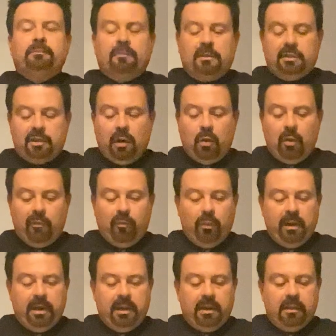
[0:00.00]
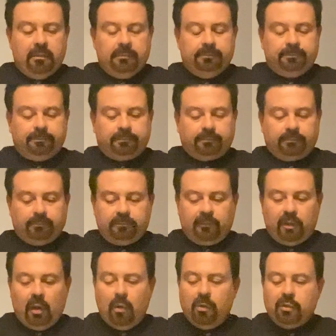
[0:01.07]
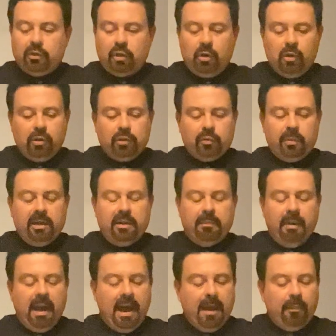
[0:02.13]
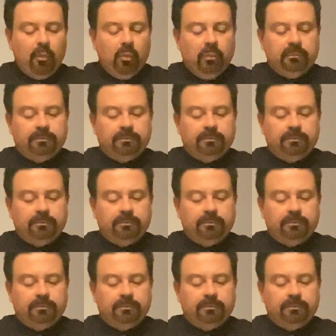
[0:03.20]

So if we go to church, read the Bible,